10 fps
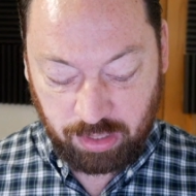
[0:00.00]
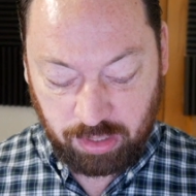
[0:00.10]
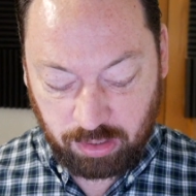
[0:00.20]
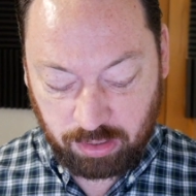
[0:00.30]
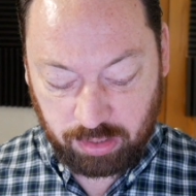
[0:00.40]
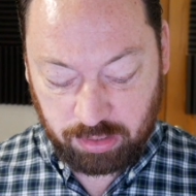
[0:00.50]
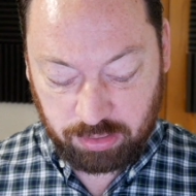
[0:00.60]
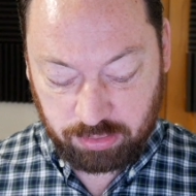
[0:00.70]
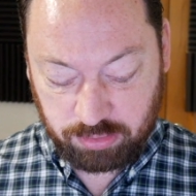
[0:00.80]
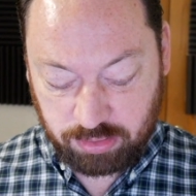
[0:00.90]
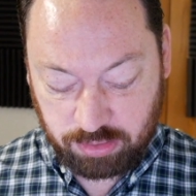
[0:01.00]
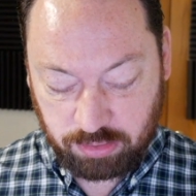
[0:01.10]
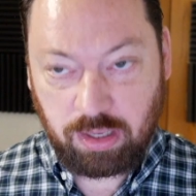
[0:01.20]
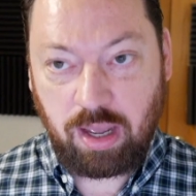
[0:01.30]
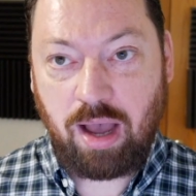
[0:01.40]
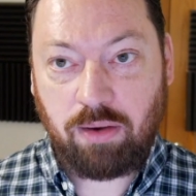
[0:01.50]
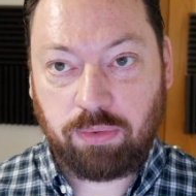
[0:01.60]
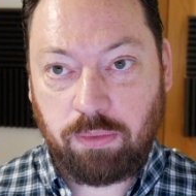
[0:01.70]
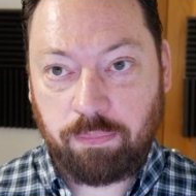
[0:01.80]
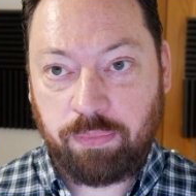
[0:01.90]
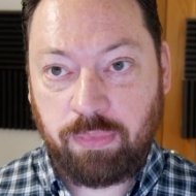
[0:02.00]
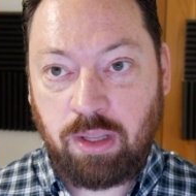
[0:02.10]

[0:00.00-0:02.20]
here is Avro,